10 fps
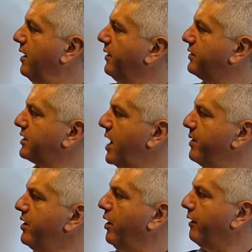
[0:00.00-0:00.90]
The same at
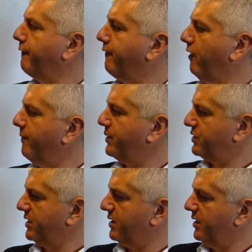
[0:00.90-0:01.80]

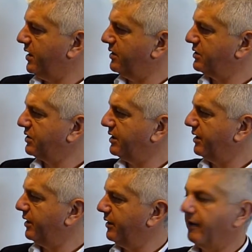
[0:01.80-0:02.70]
95%, you can see
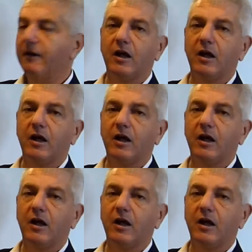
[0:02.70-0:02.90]
that the